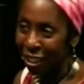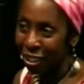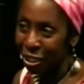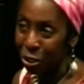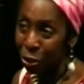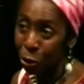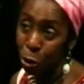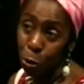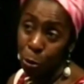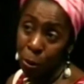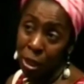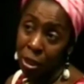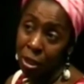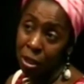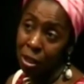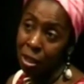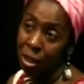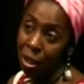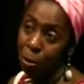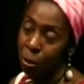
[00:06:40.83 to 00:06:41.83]
And so you may
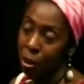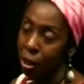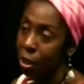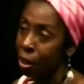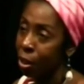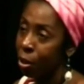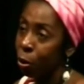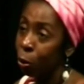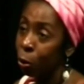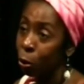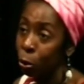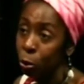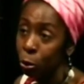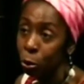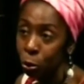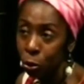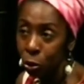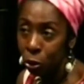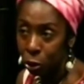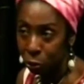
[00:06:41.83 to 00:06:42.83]
see them in
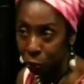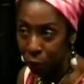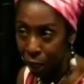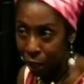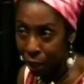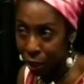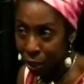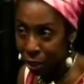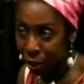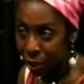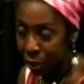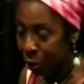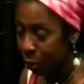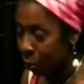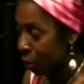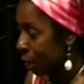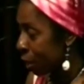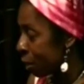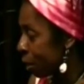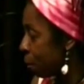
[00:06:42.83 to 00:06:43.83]
Ogun shrines,
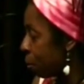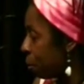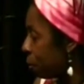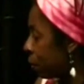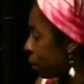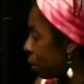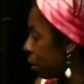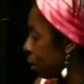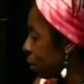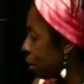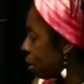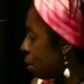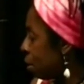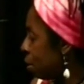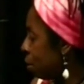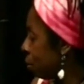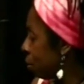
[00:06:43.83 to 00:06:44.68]
that type of a thing.